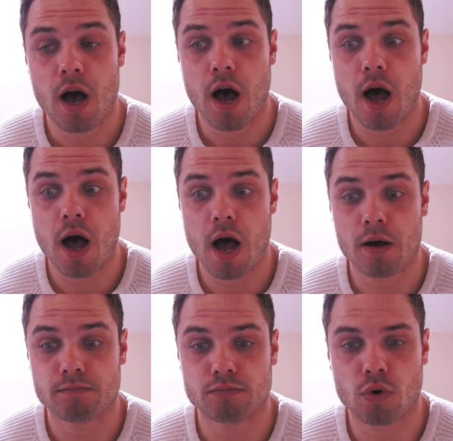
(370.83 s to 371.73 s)

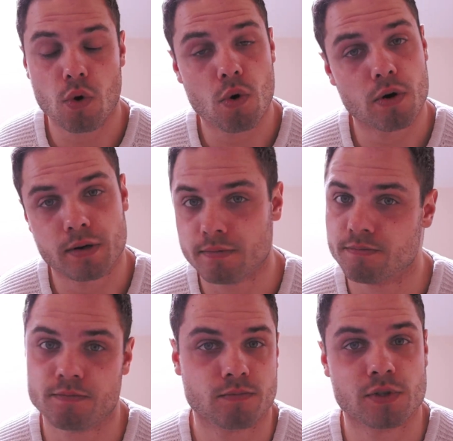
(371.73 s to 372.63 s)
or
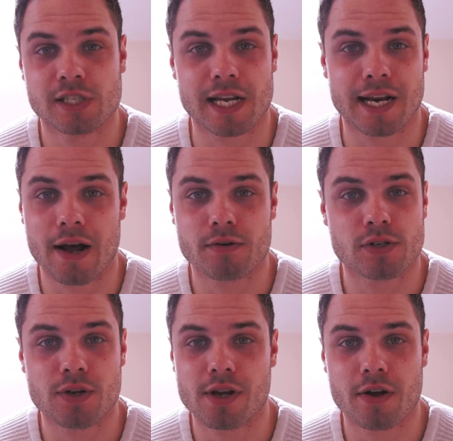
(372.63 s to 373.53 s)
stick it out
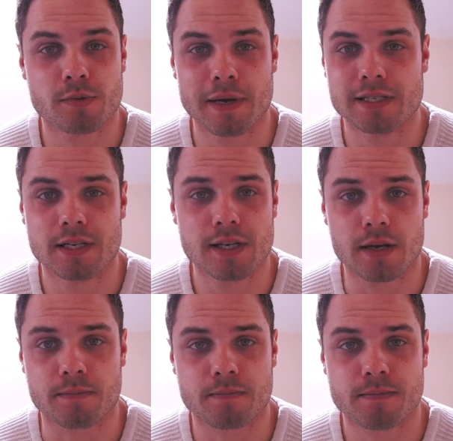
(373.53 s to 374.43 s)
till you go to PCT.